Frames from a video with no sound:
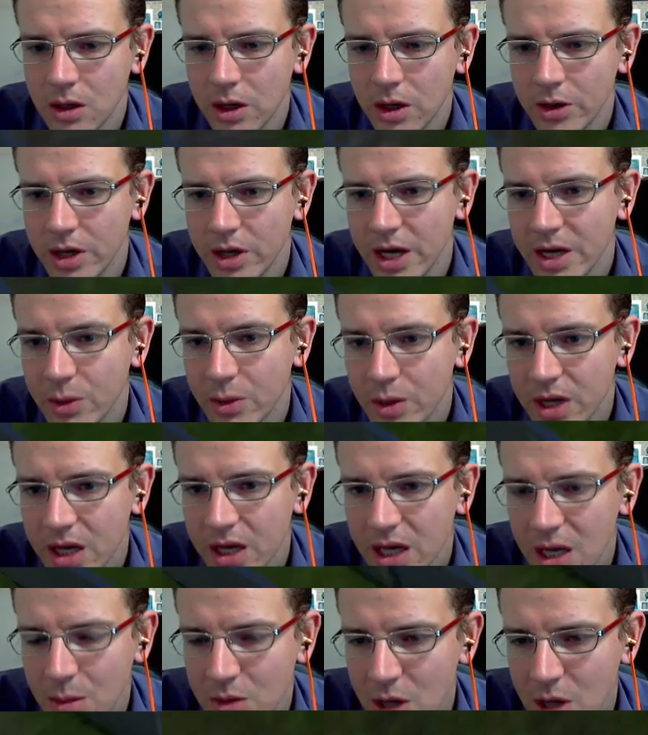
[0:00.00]
Okay, we
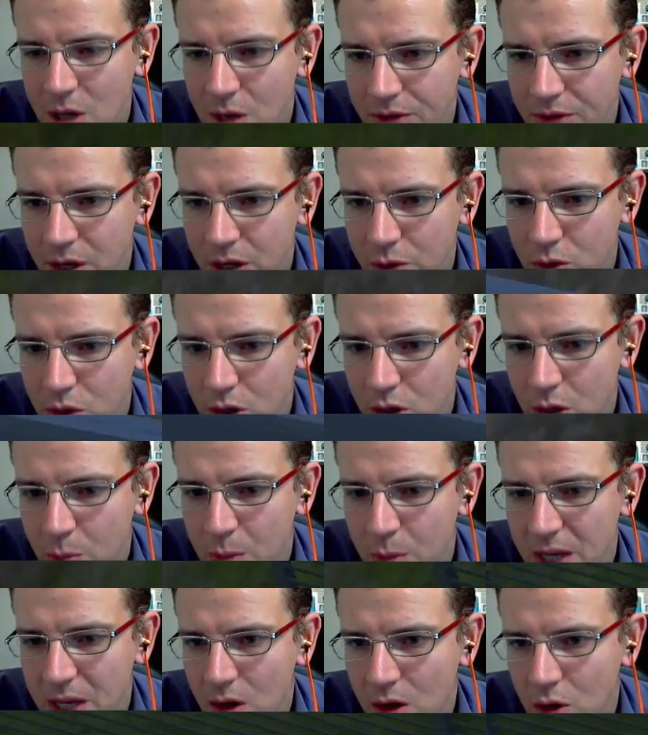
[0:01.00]
can keep the overload on
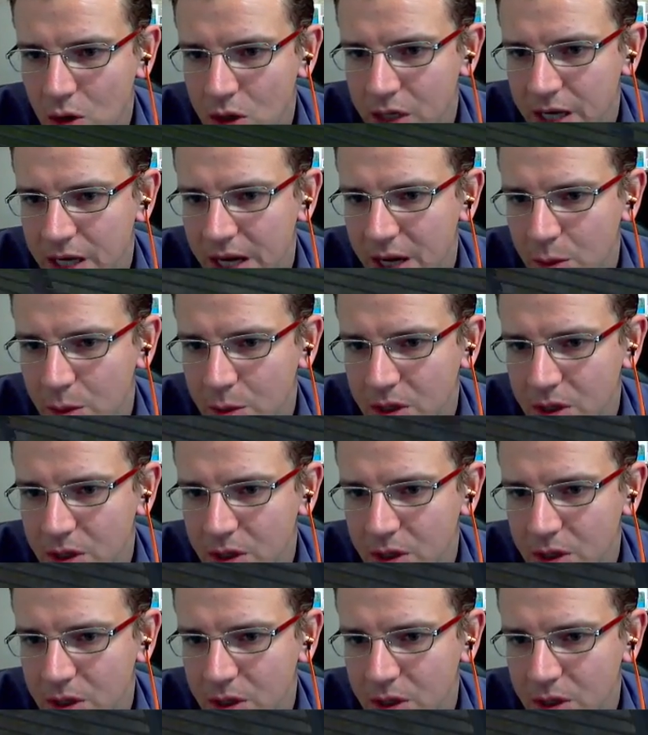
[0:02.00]
a bit longer now